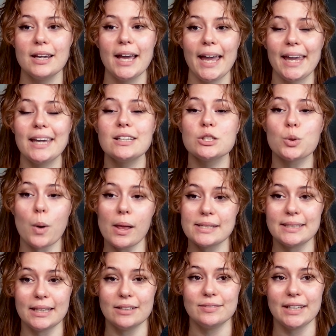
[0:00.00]
and
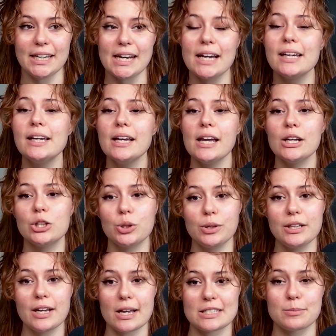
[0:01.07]
qualitative data, including
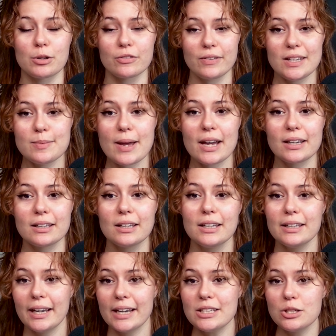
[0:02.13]
customer feedback,
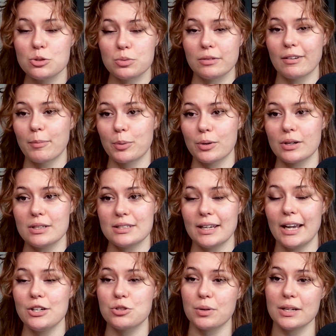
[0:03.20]
industry reports,
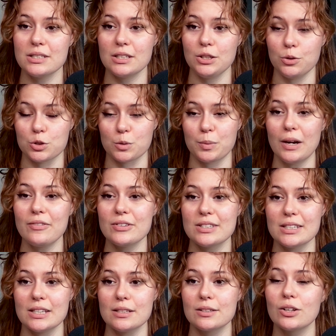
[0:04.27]
and trends in user
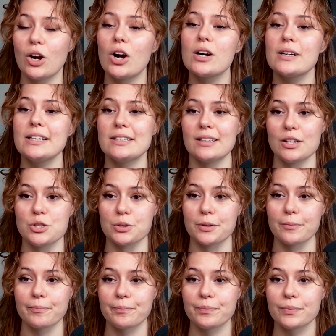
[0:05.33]
preferences, are
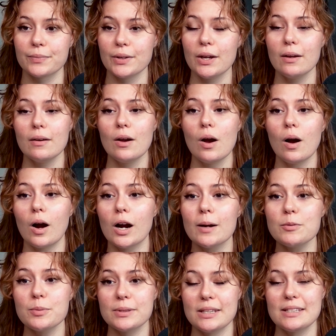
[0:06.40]
essential.
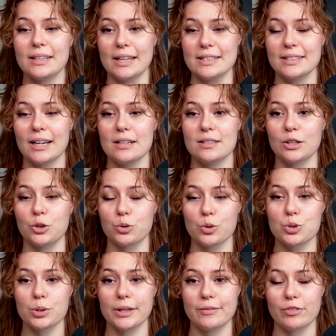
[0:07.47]
Armed with these insights and
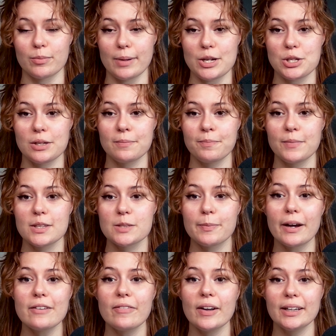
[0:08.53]
crucial information,
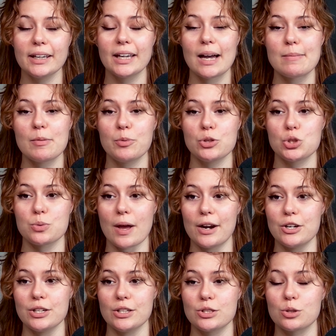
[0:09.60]
Spotify can come up with
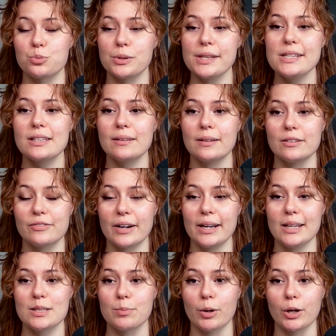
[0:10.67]
strategies to really solidify
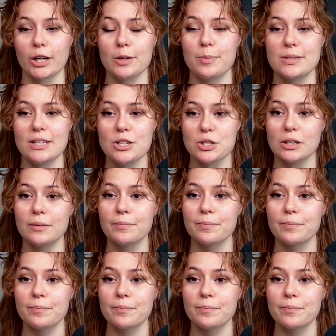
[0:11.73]
its market position.